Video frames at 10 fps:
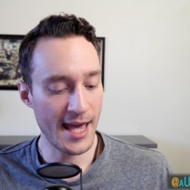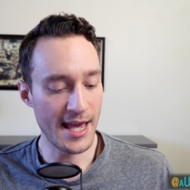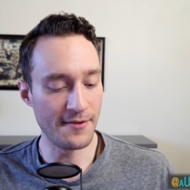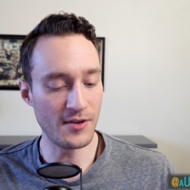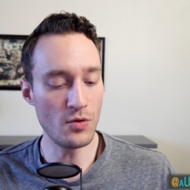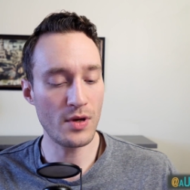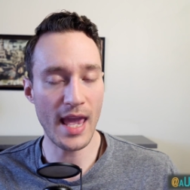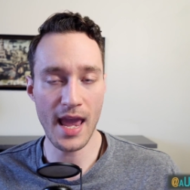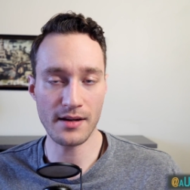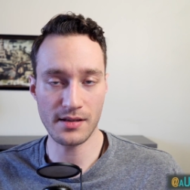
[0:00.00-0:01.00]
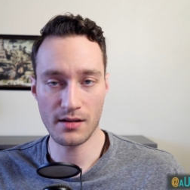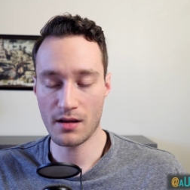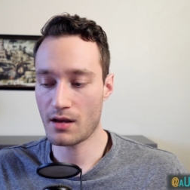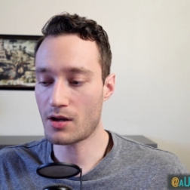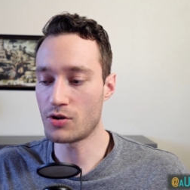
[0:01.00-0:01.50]
if you can't
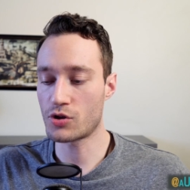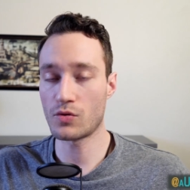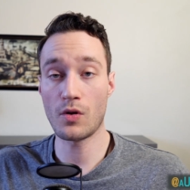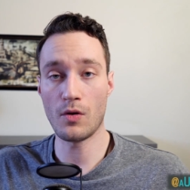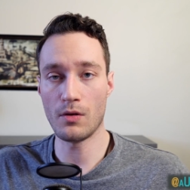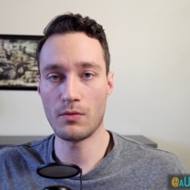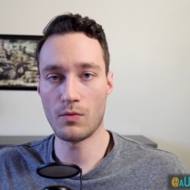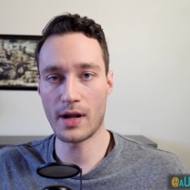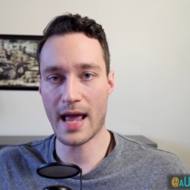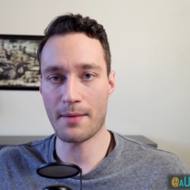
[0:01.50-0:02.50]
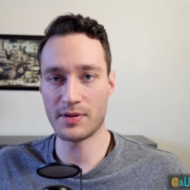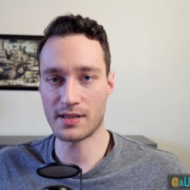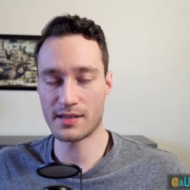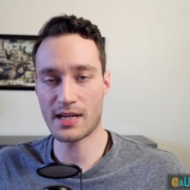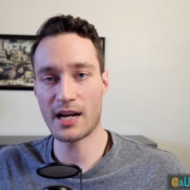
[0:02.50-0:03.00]
control what happens
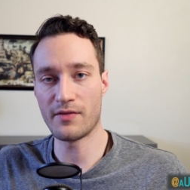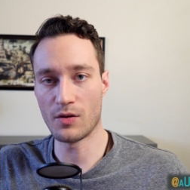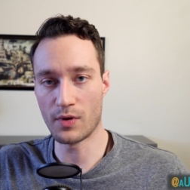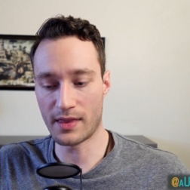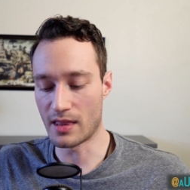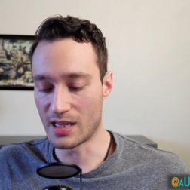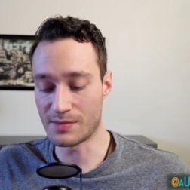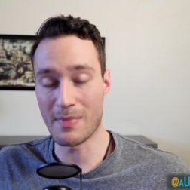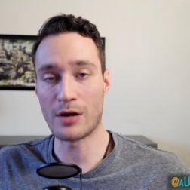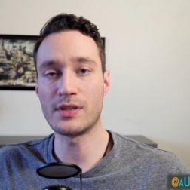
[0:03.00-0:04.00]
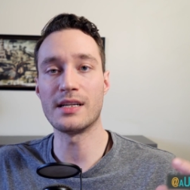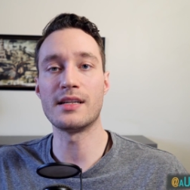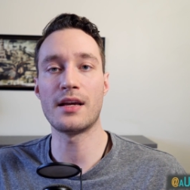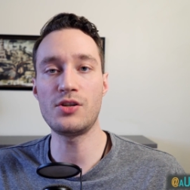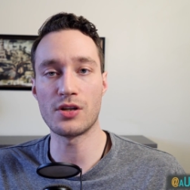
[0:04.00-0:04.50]
inside of you with this mounting
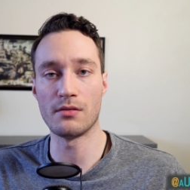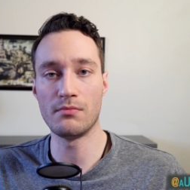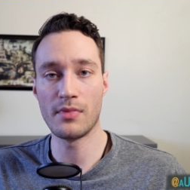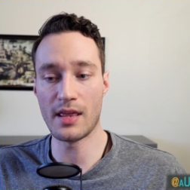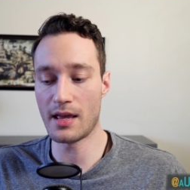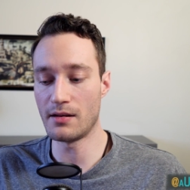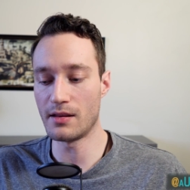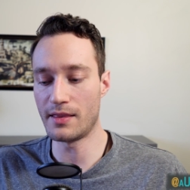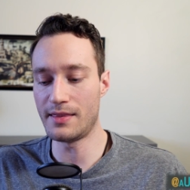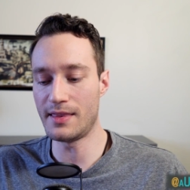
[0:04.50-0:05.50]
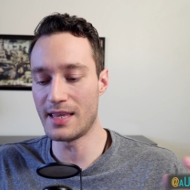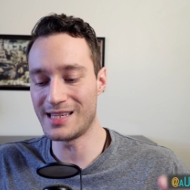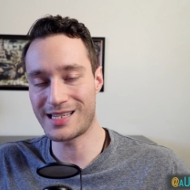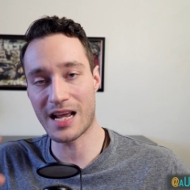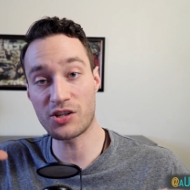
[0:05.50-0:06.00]
tension, then
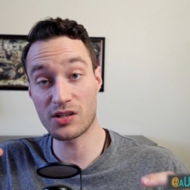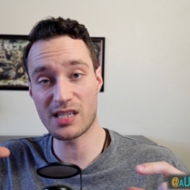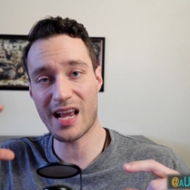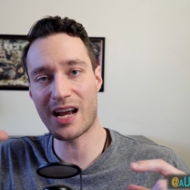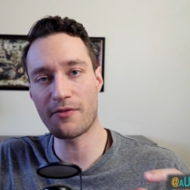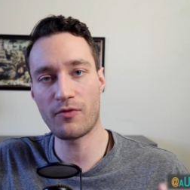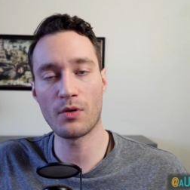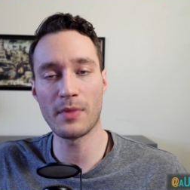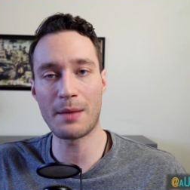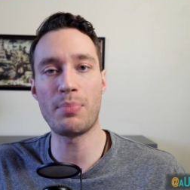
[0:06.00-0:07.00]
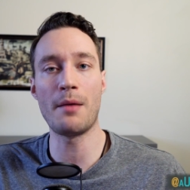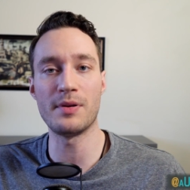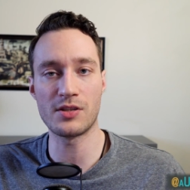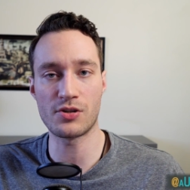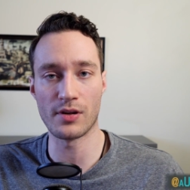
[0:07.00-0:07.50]
these tensions, they kind of form like
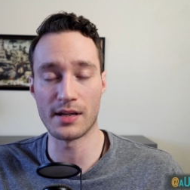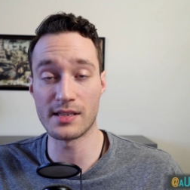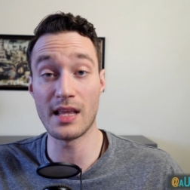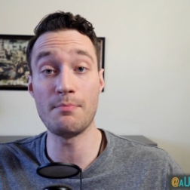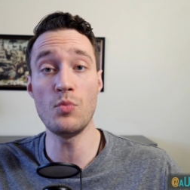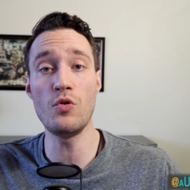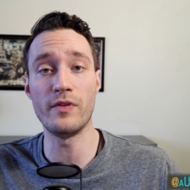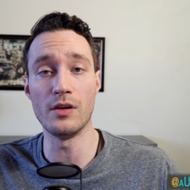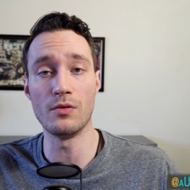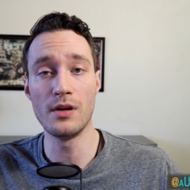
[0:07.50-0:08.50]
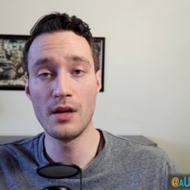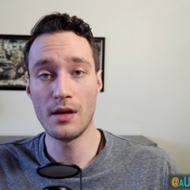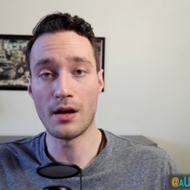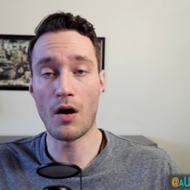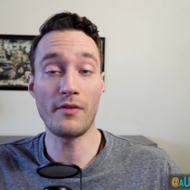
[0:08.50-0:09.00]
puppet strings and they move you
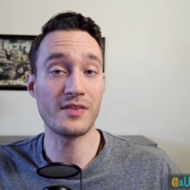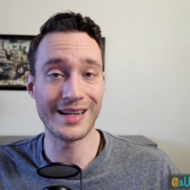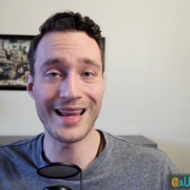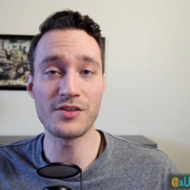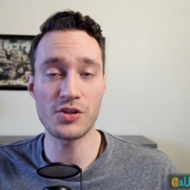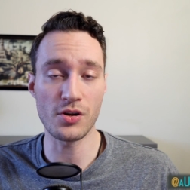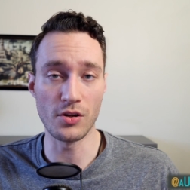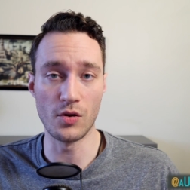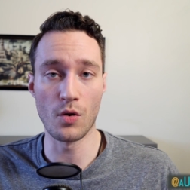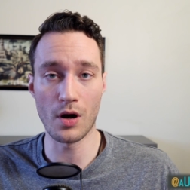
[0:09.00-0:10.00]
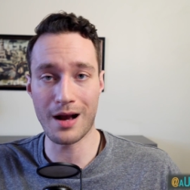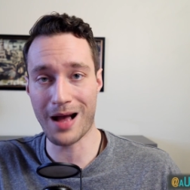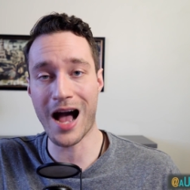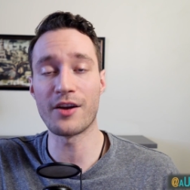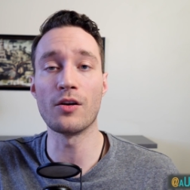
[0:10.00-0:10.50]
often against your
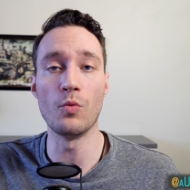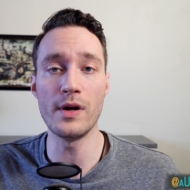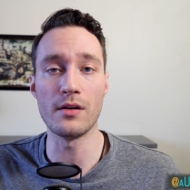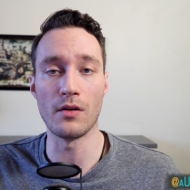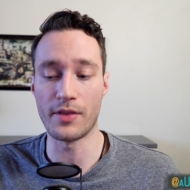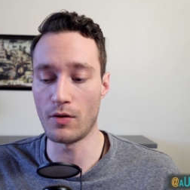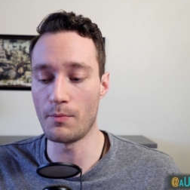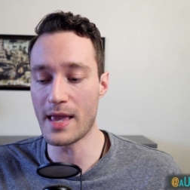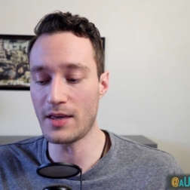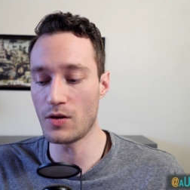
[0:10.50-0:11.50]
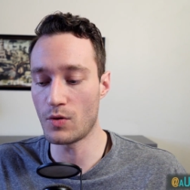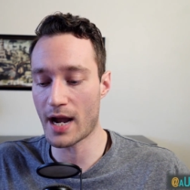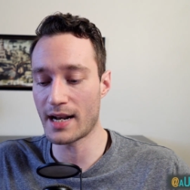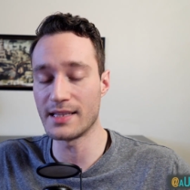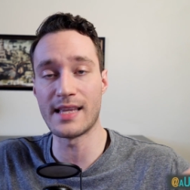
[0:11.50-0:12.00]
higher will. They'll make you
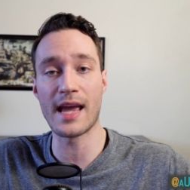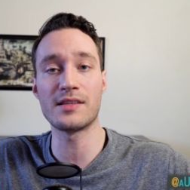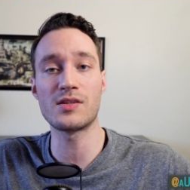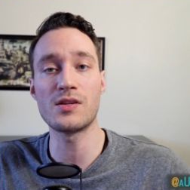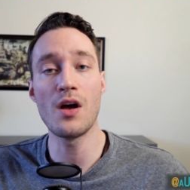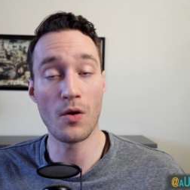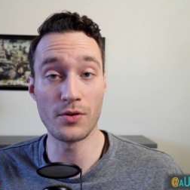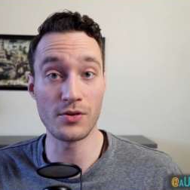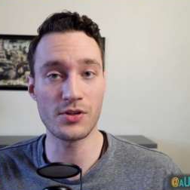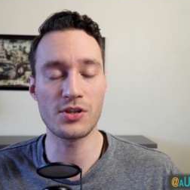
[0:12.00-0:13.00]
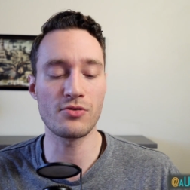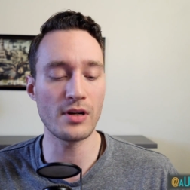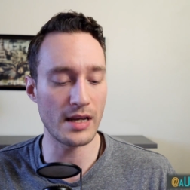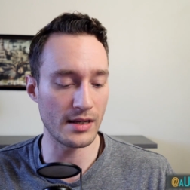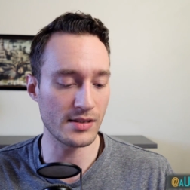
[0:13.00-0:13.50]
kind of dance on your
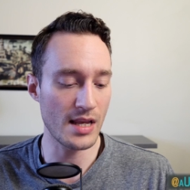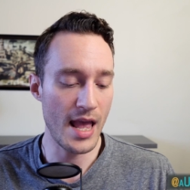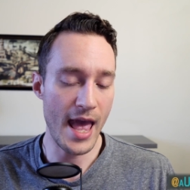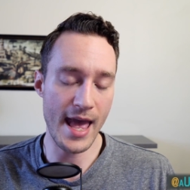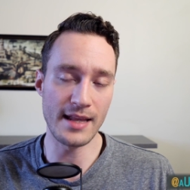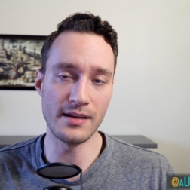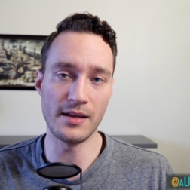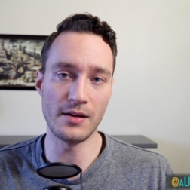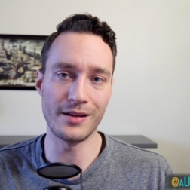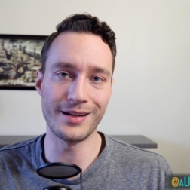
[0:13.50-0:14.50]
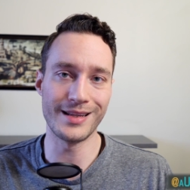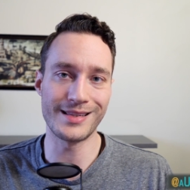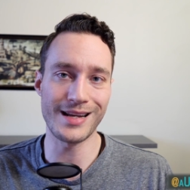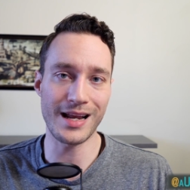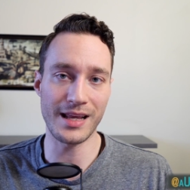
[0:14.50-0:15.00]
strings and it, uh, it's
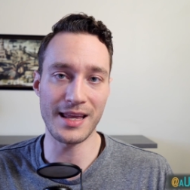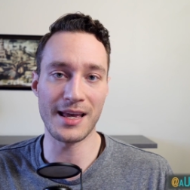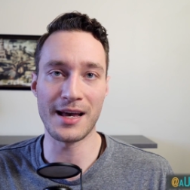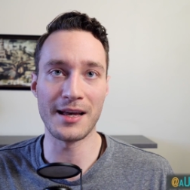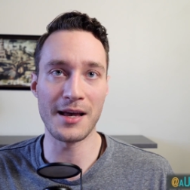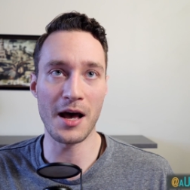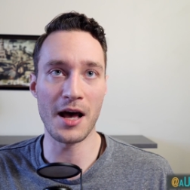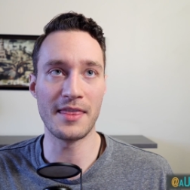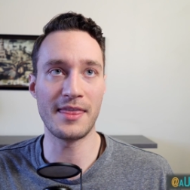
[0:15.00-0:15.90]
not a, uh, a,